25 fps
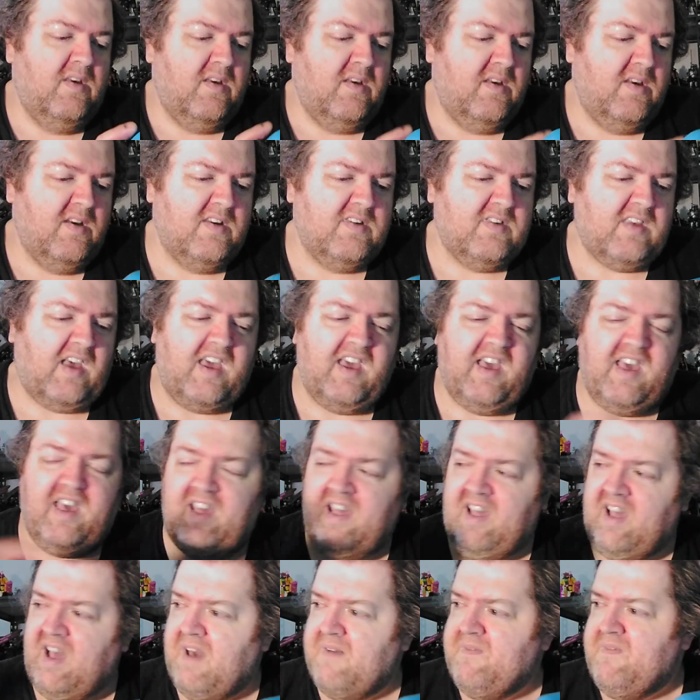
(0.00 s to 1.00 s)
Because I
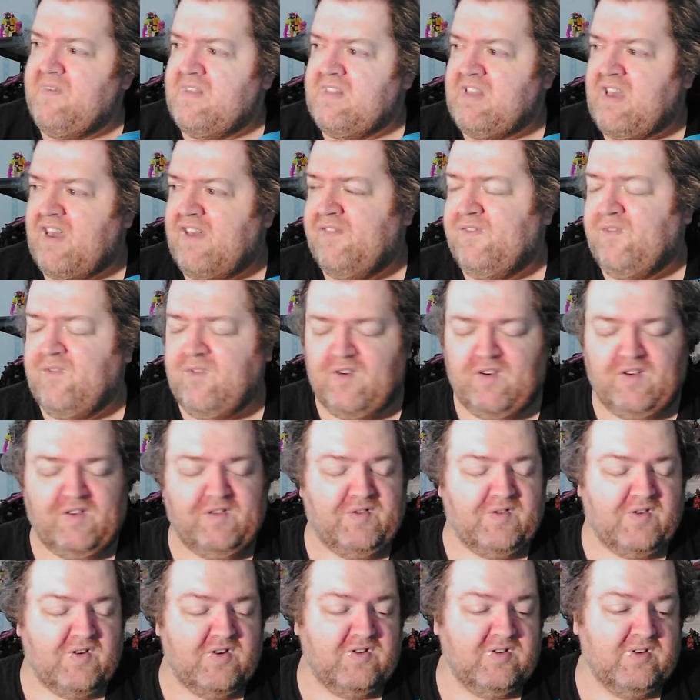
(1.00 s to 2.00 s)
have the Night Force
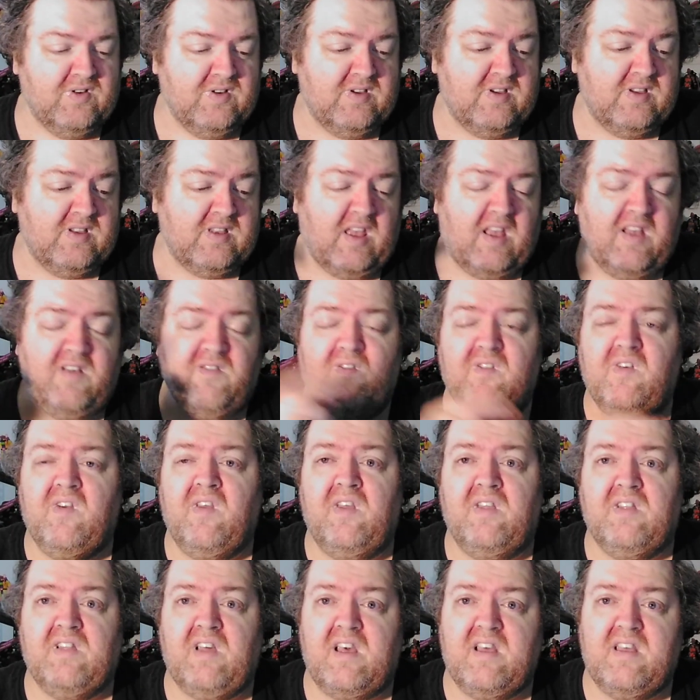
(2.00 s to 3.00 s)
version, and I
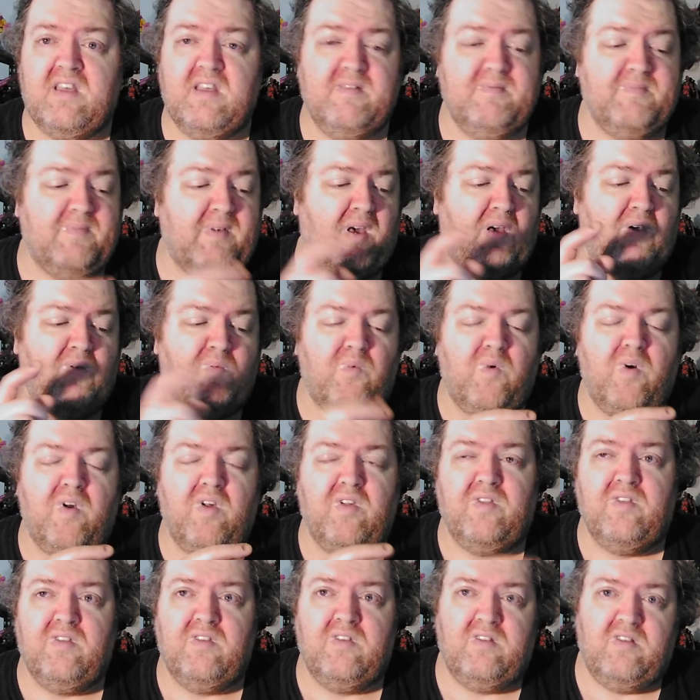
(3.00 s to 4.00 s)
really like it, but I
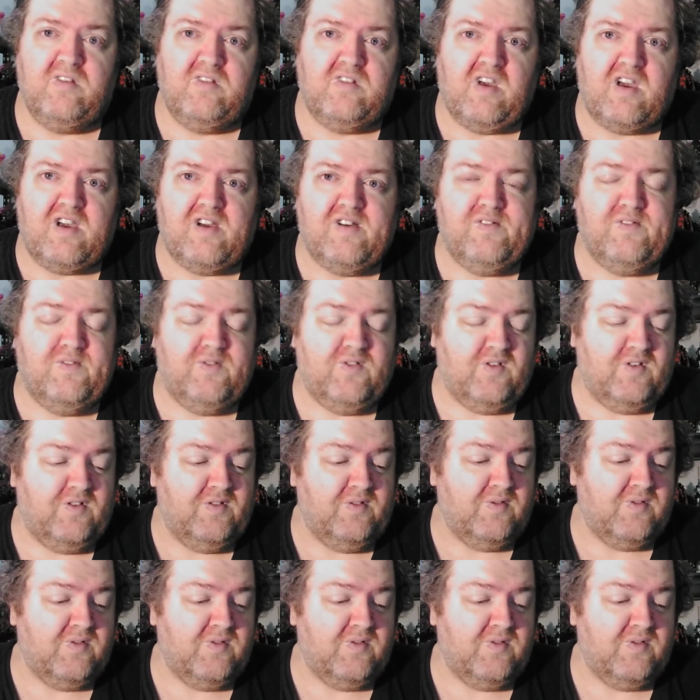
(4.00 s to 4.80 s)
want the Tiger Force